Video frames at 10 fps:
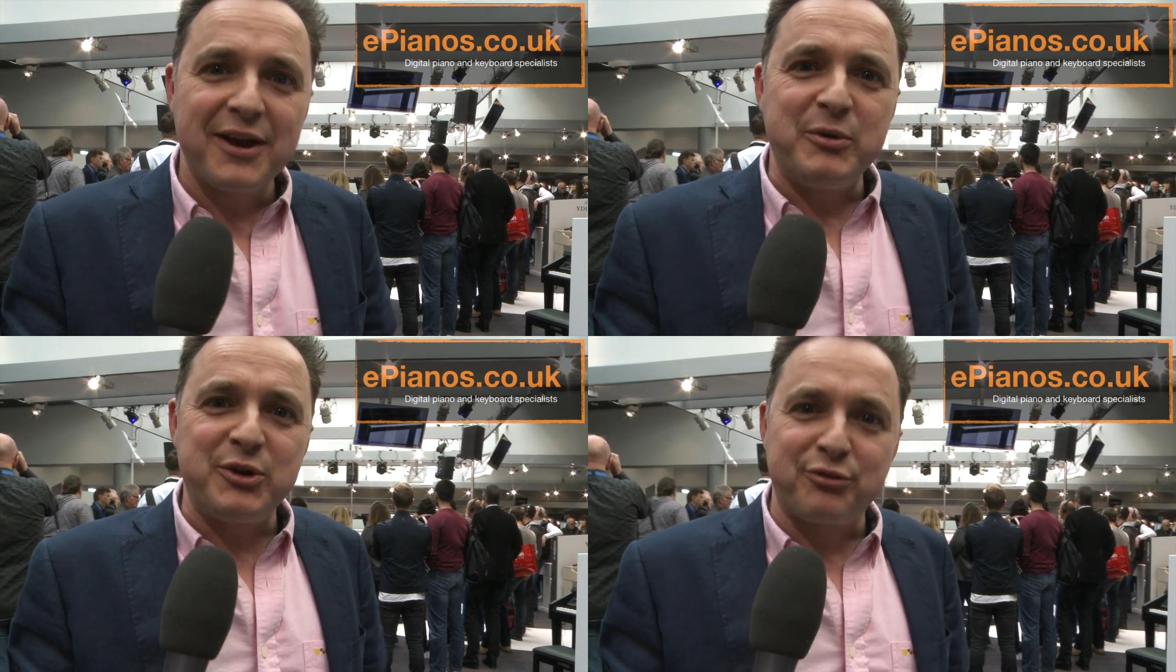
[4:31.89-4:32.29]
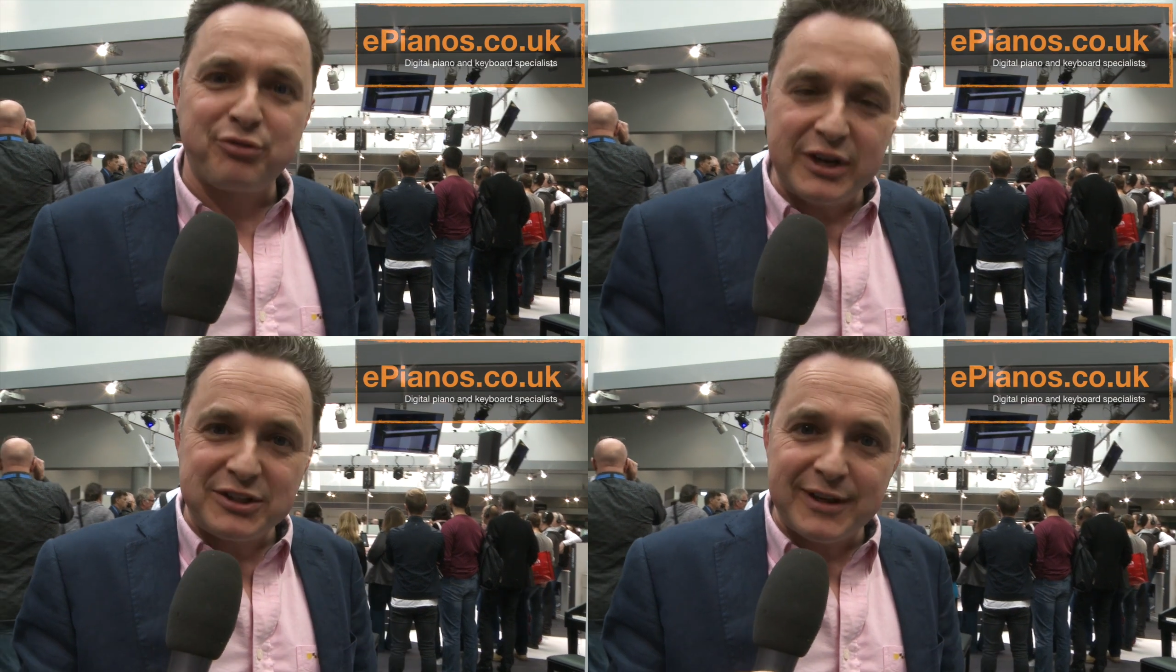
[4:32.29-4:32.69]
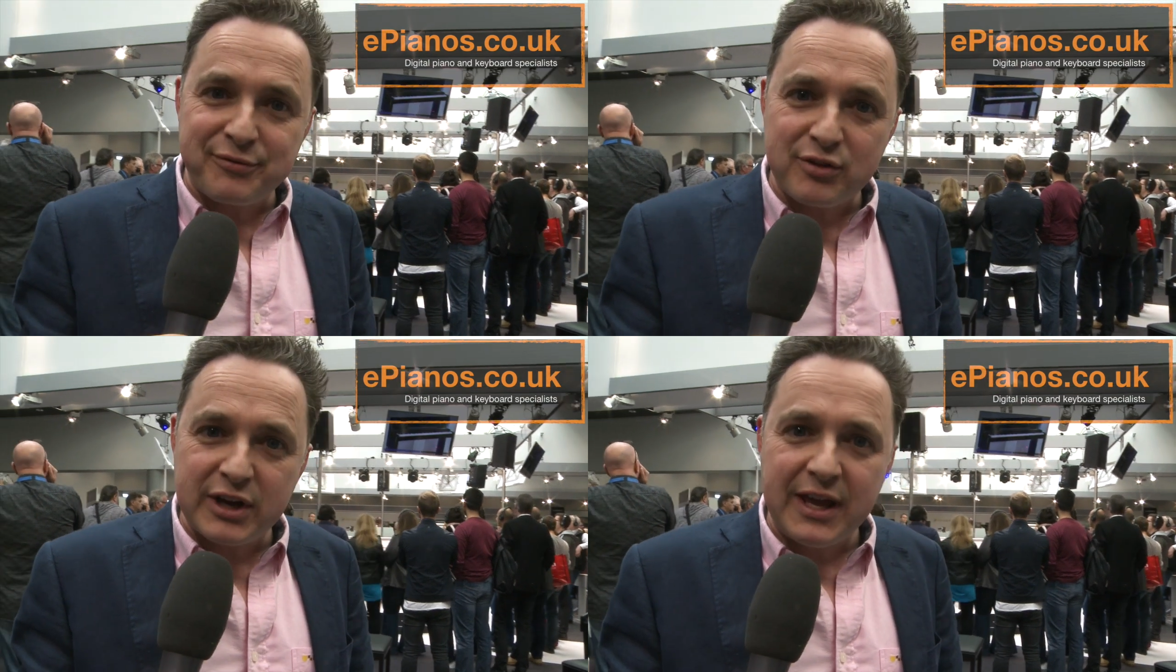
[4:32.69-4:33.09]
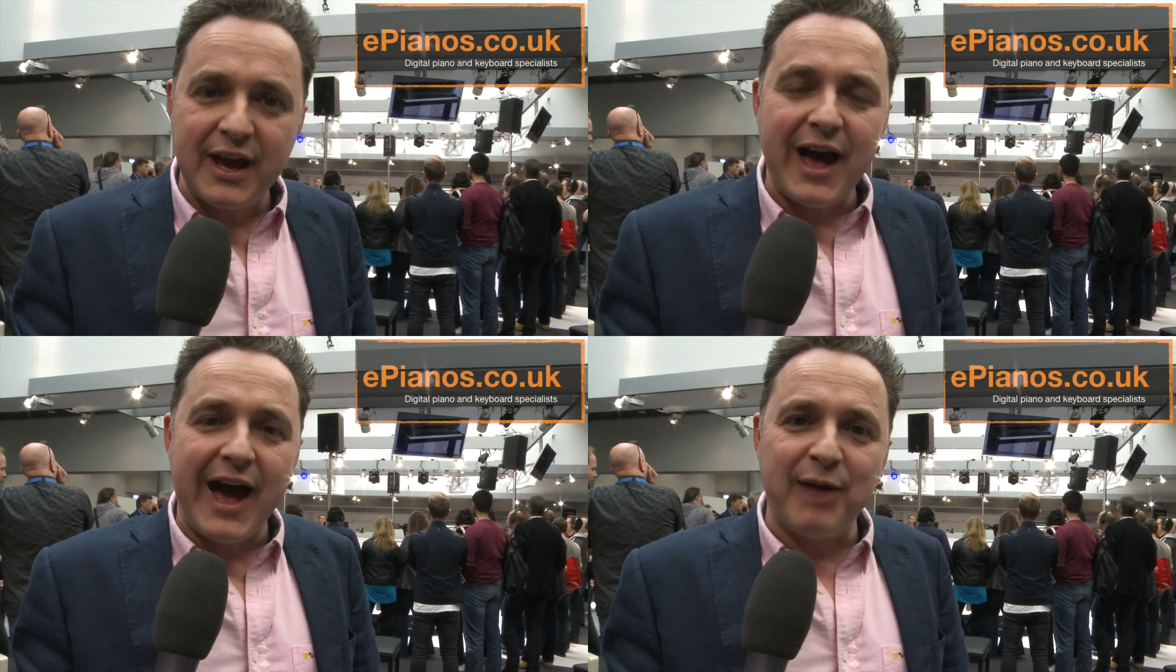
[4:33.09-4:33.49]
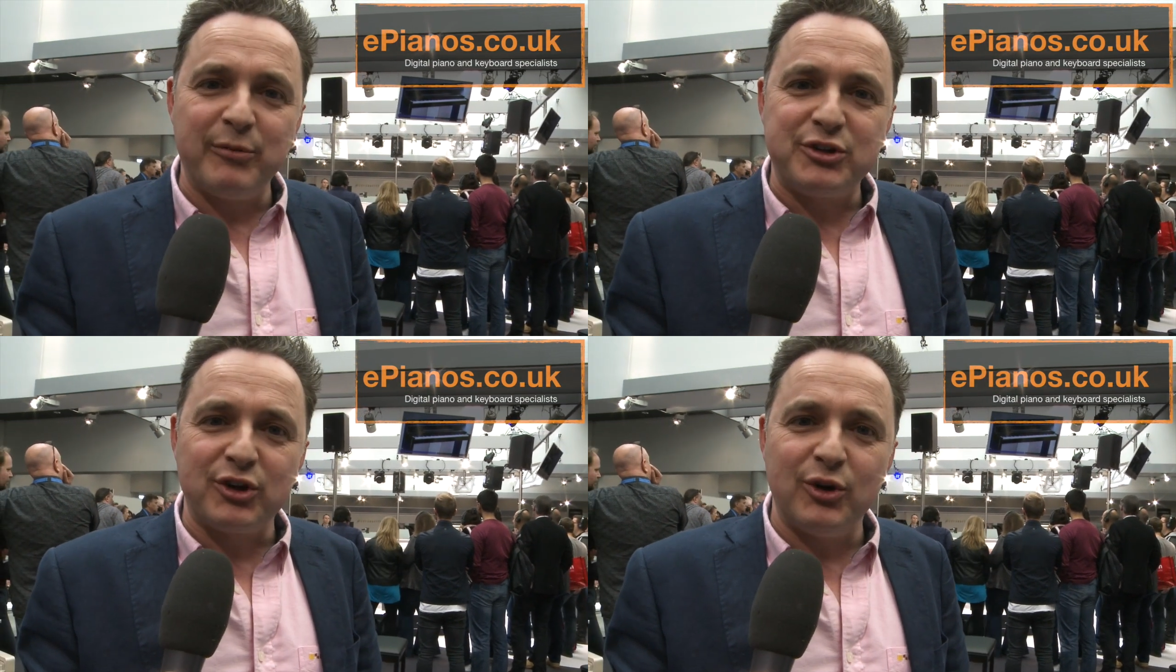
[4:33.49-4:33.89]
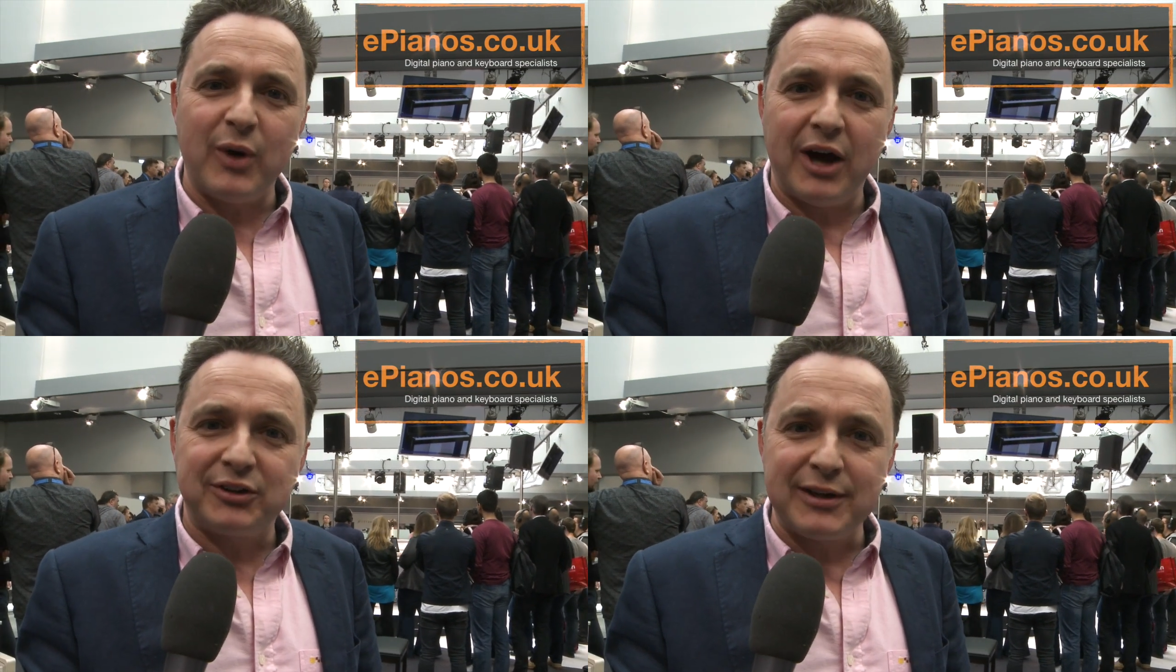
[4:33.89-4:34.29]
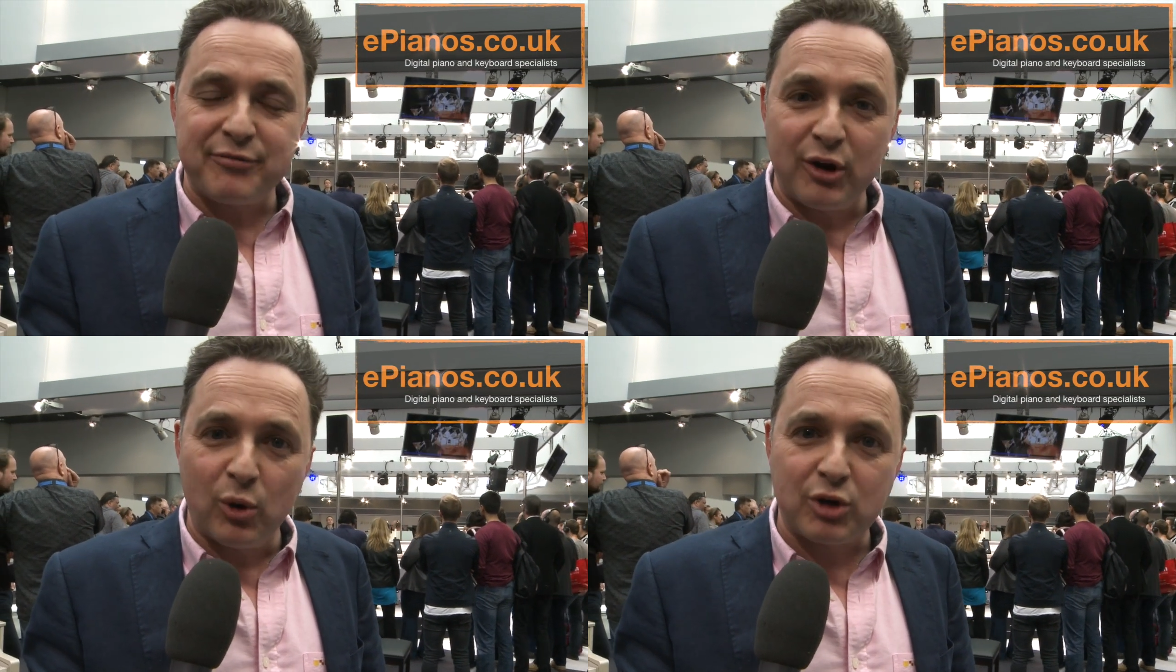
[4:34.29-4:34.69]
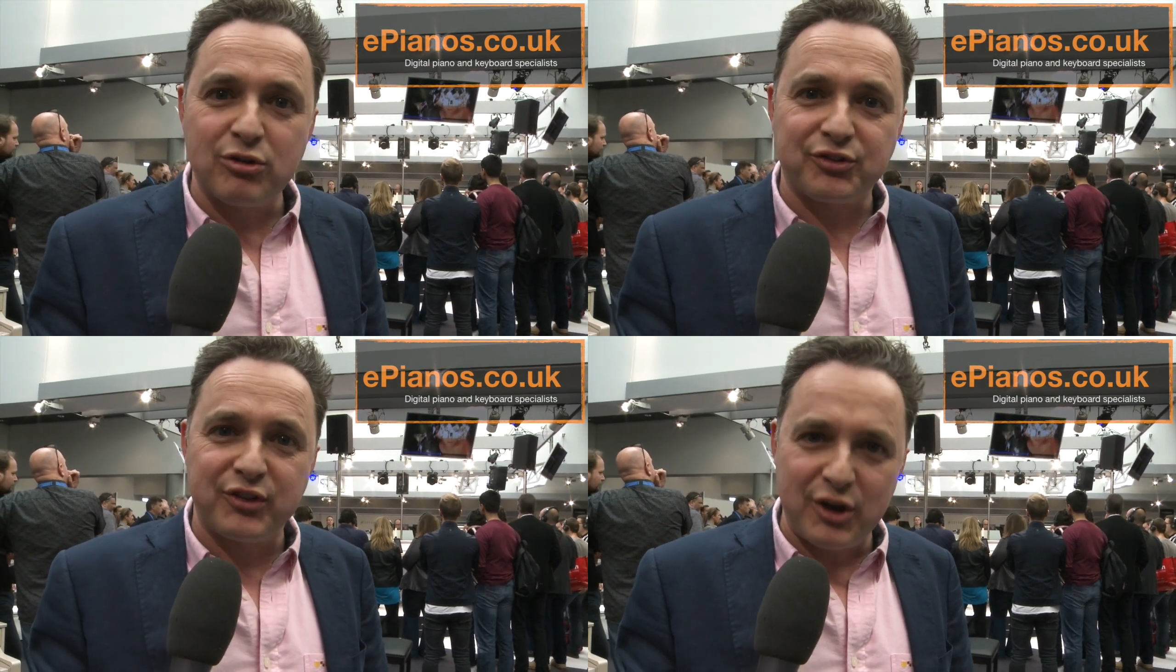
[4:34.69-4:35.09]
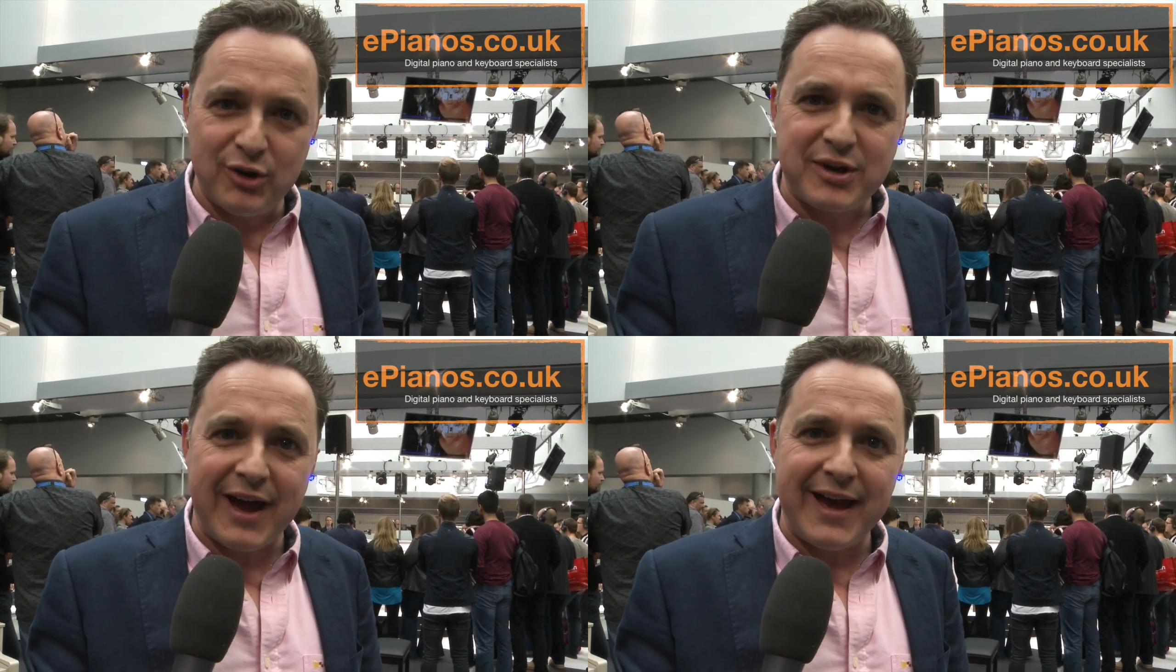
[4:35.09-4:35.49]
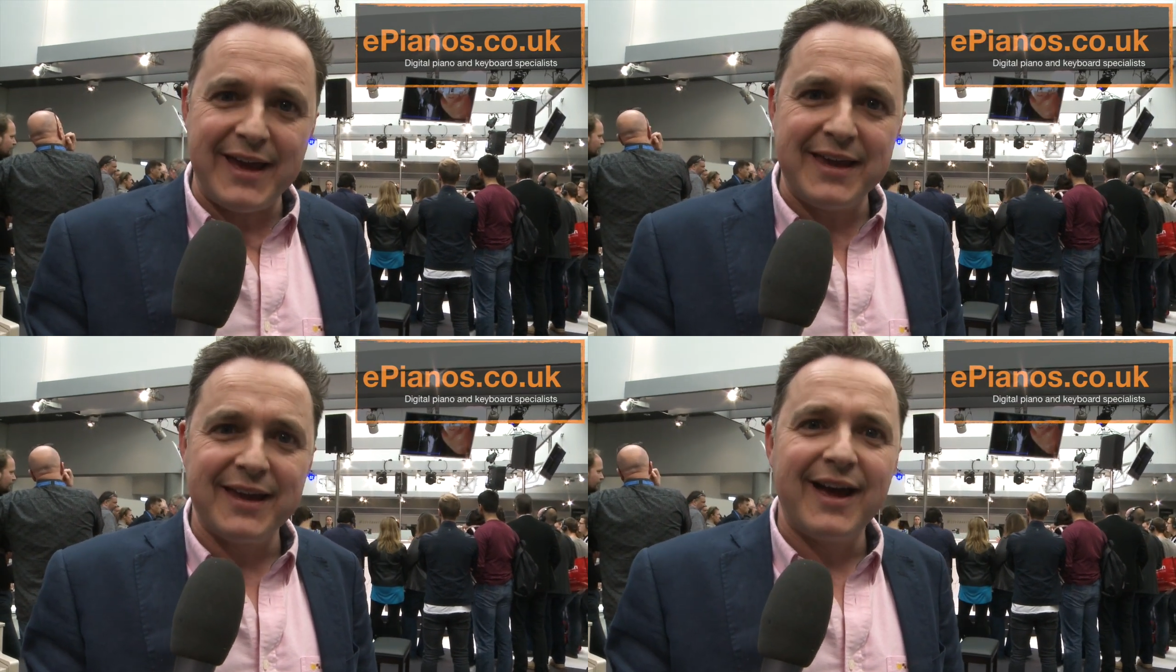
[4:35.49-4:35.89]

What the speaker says: We do free delivery, and we do delivery all across the UK,